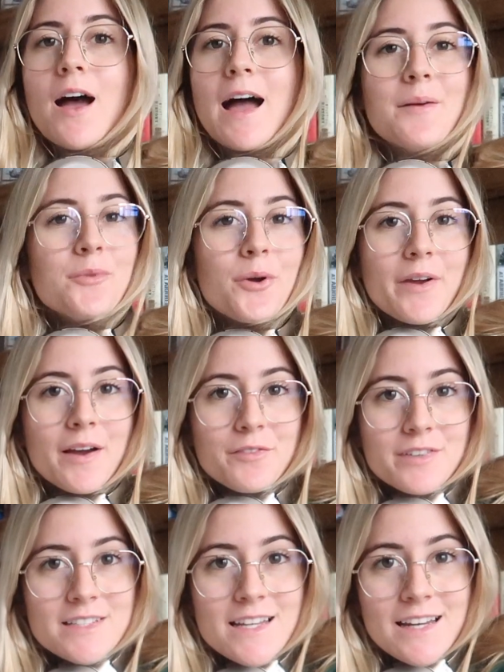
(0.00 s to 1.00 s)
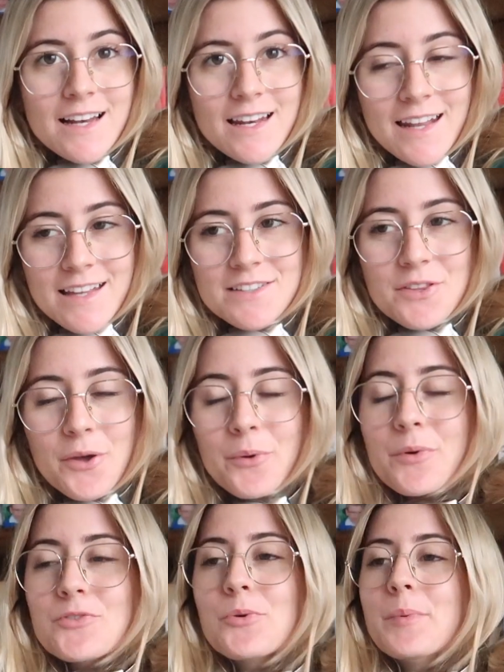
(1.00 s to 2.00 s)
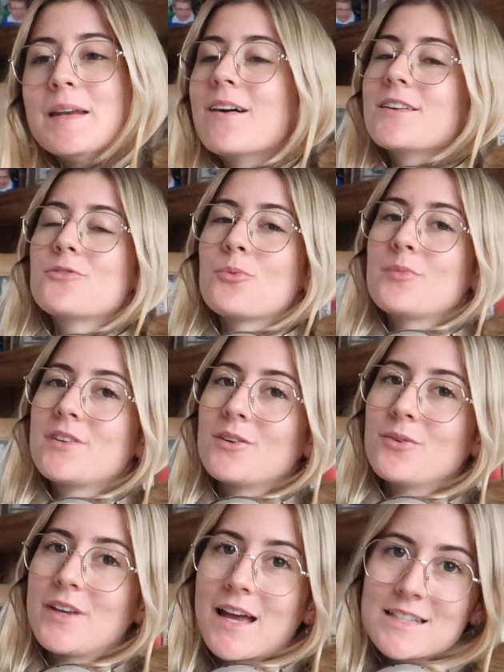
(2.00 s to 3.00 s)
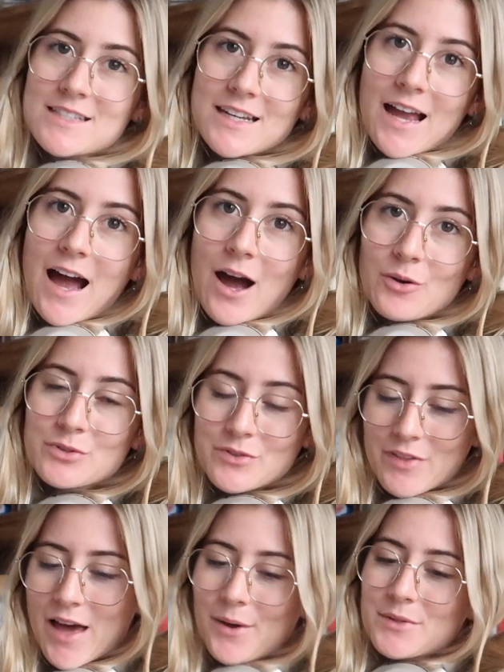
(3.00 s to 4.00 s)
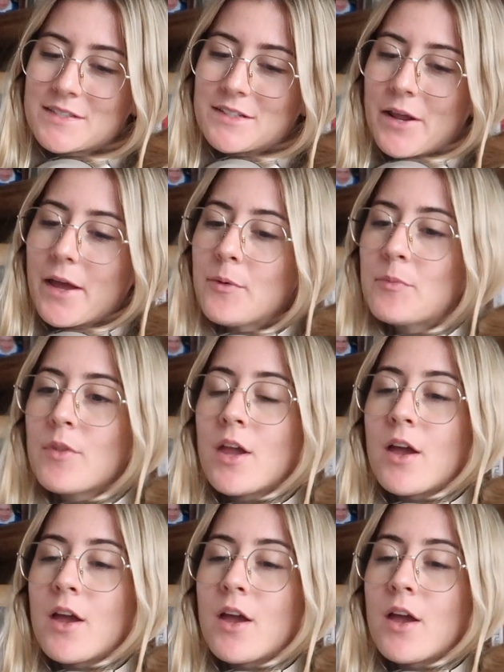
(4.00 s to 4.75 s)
I am going out for dinner later though, which will be nice, so I'm still getting out of the house today.